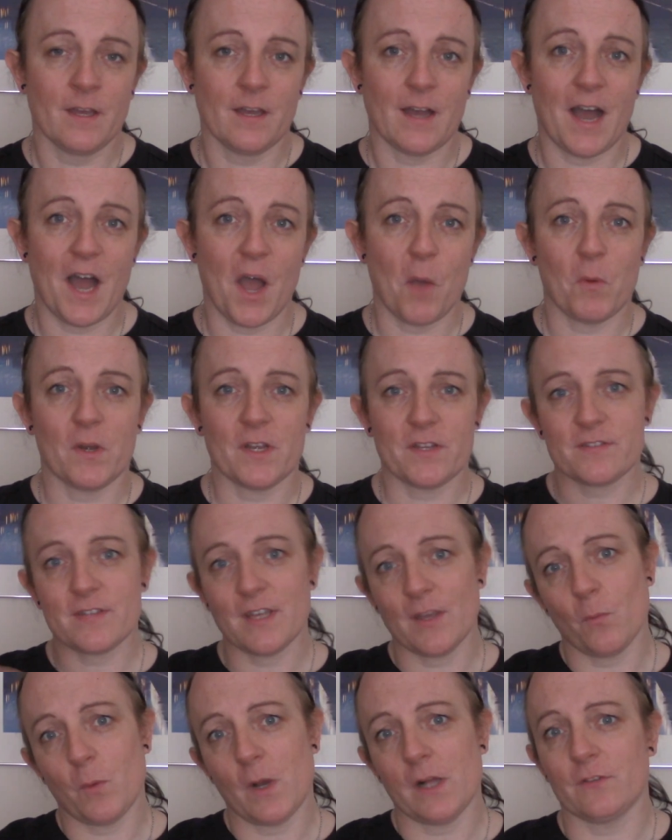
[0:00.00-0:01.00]
I want to
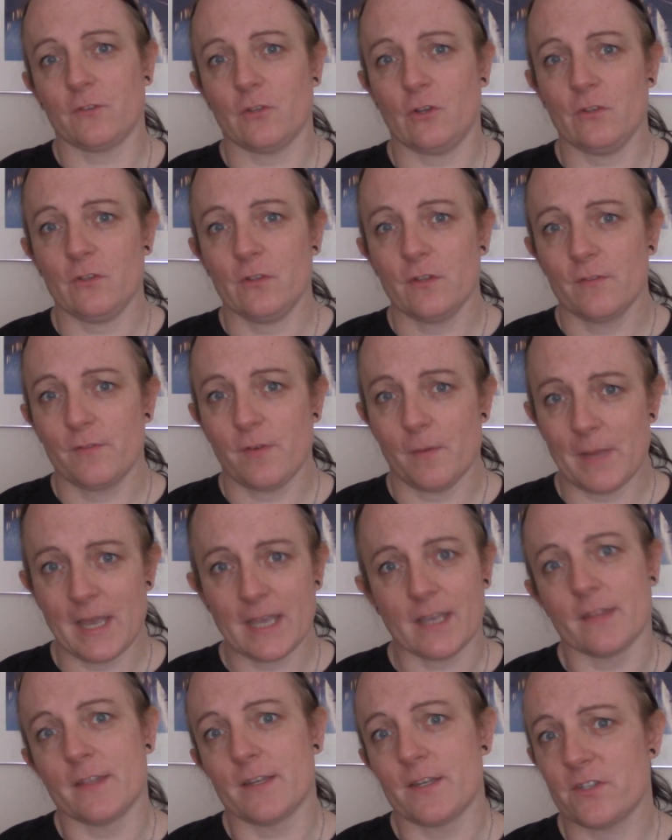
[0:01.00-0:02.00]
say well done for
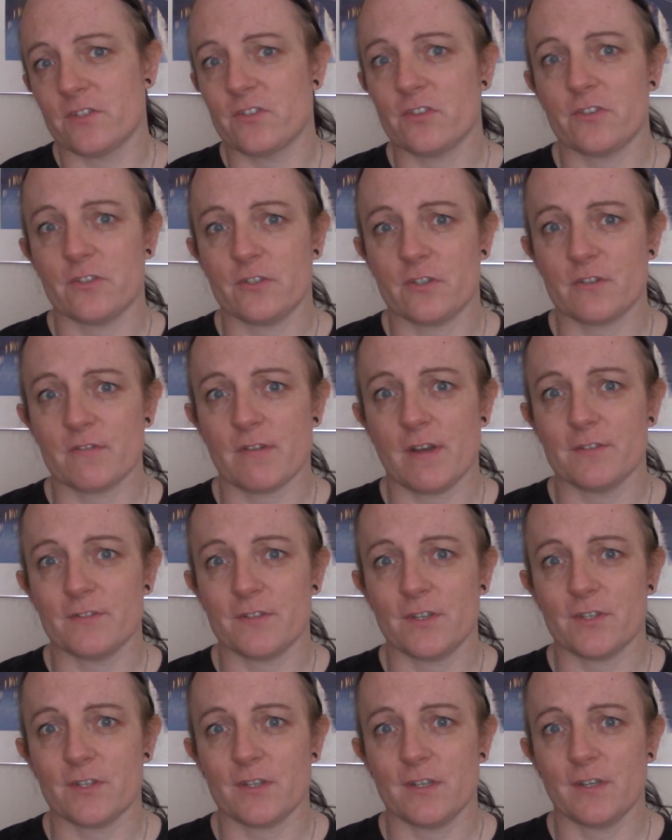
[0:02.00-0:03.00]
making the decision to
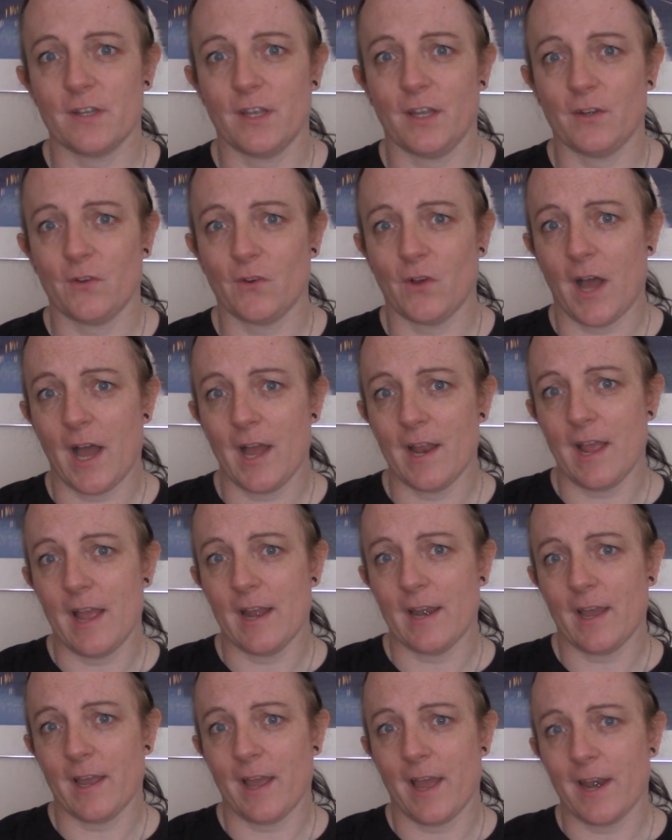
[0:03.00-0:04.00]
transition.
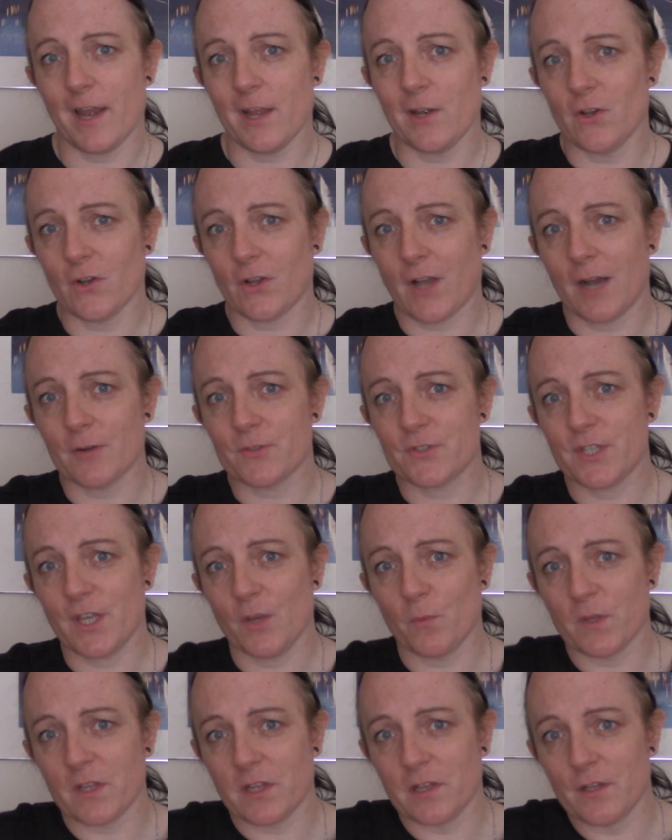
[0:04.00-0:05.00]
I look out to you
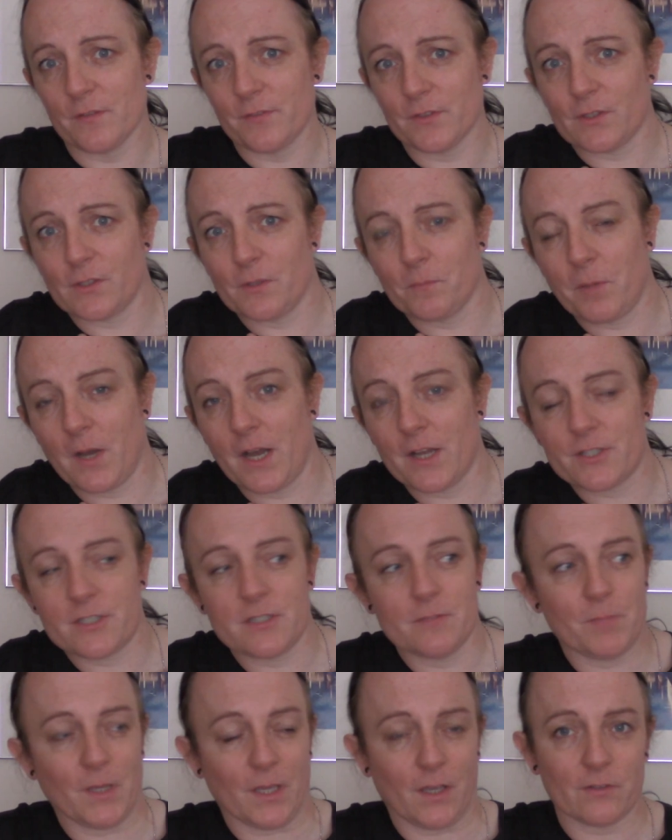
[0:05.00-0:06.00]
with love and
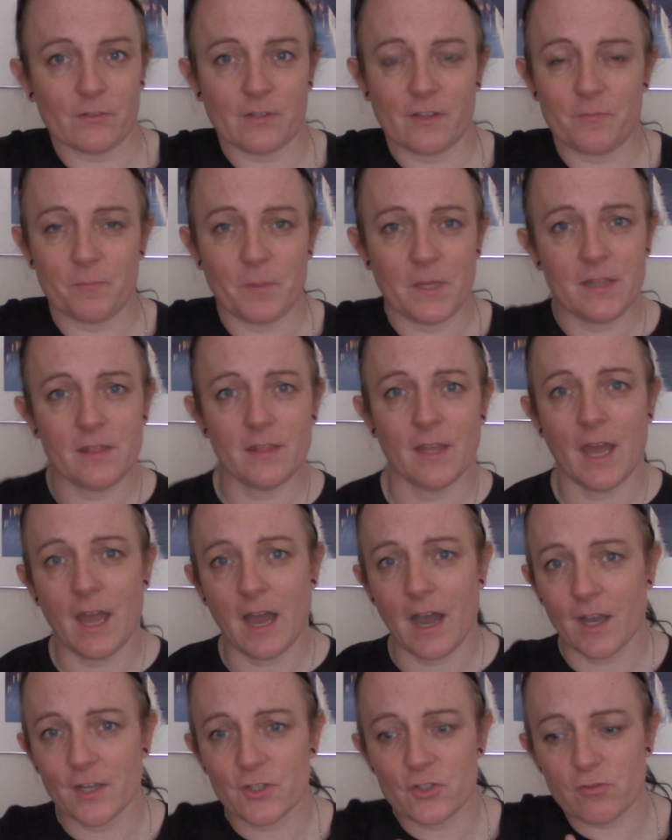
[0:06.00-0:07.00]
compassion, because I've been there.
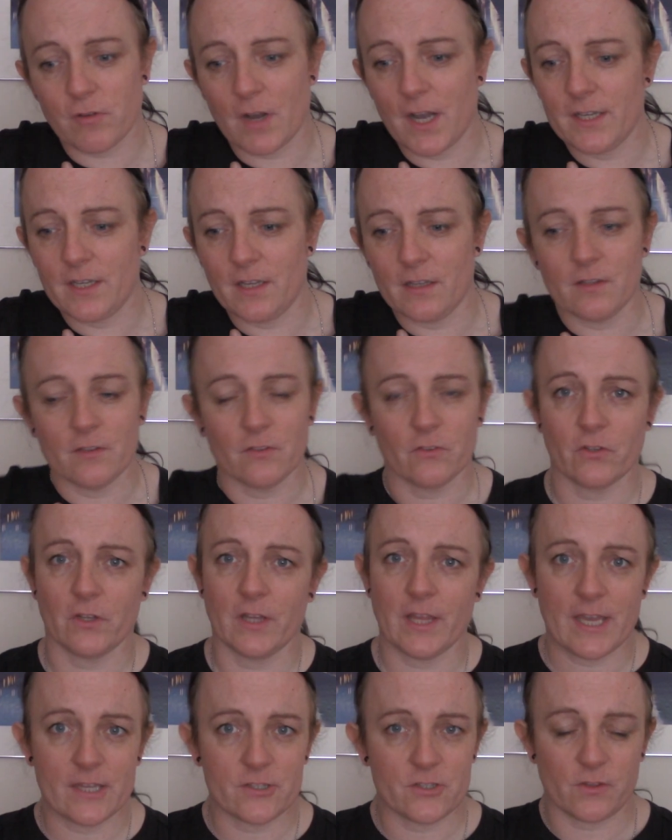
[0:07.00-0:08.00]
I tried it until
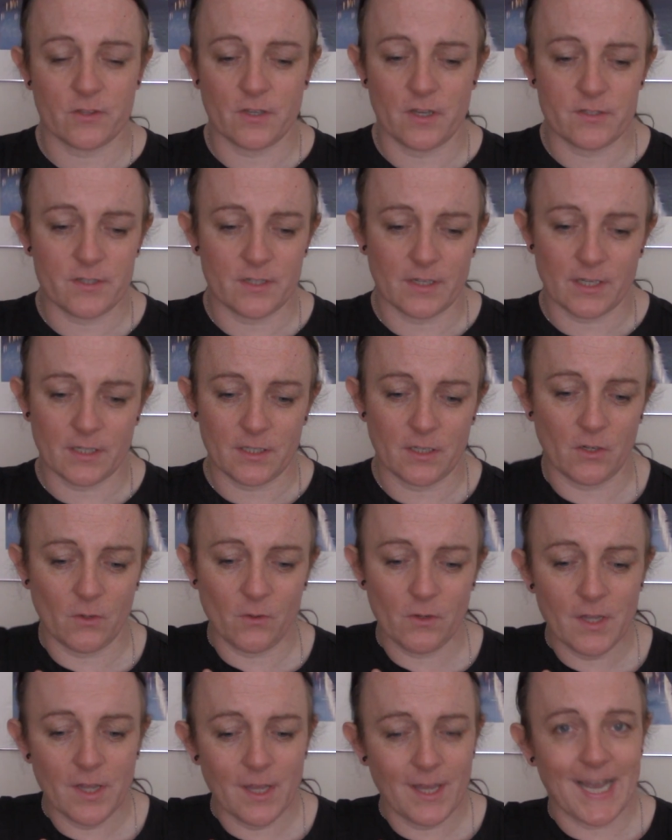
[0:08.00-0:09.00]
the age of
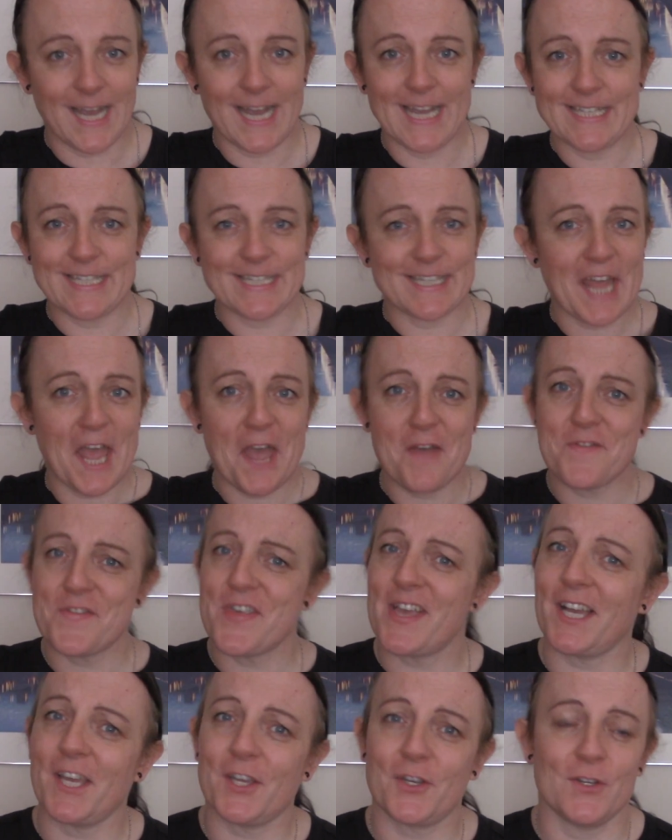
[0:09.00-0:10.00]
39. I did
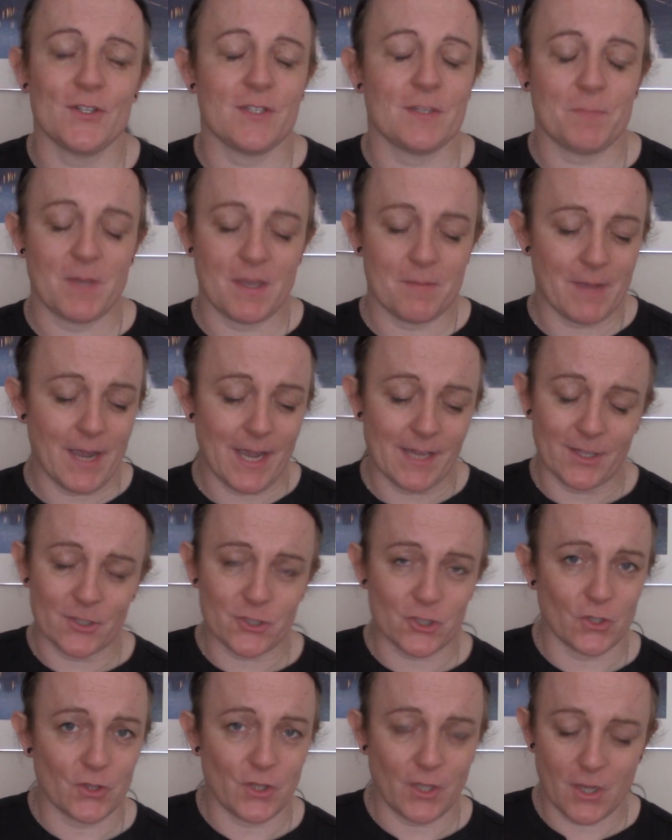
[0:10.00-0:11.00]
everything I could to be a male. I
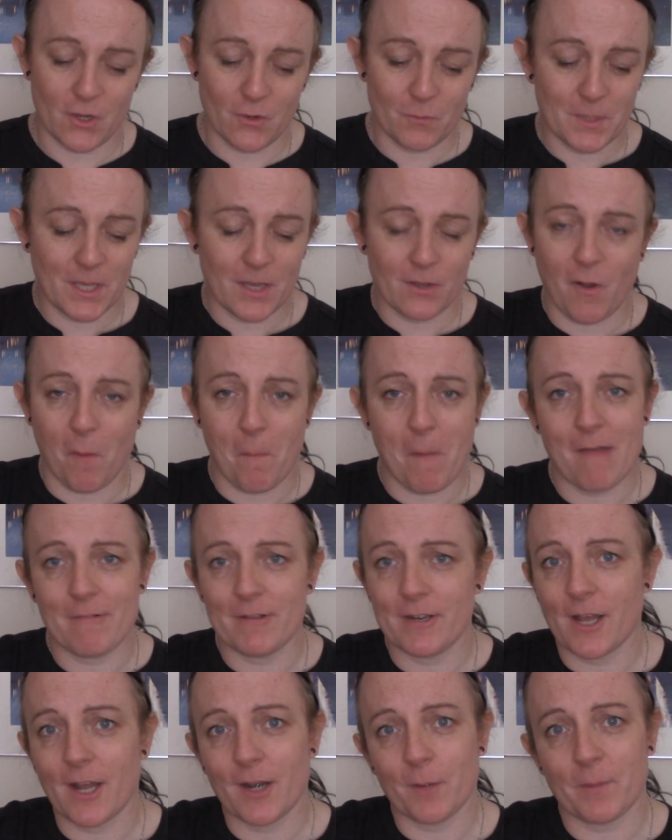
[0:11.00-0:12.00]
joined the army, I got
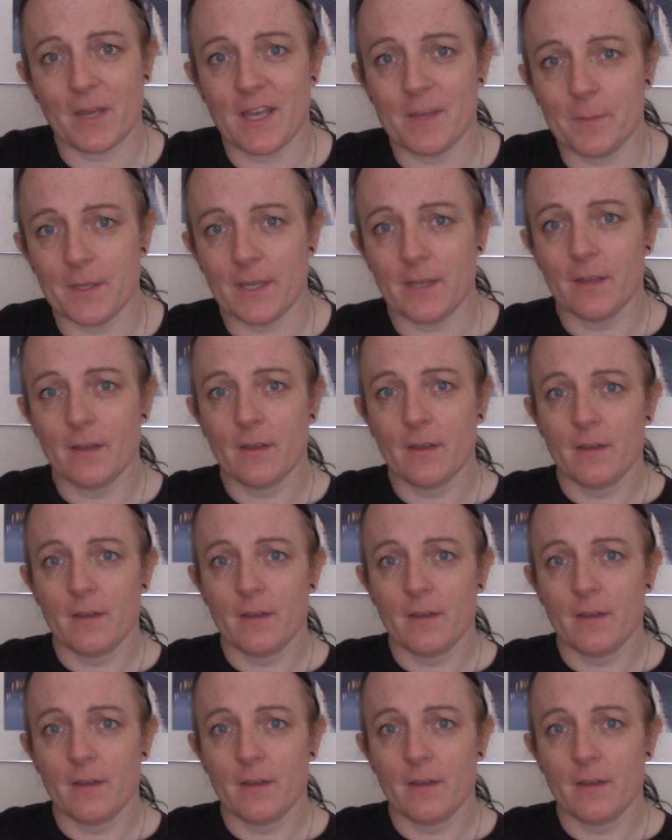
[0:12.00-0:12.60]
married, I had a baby.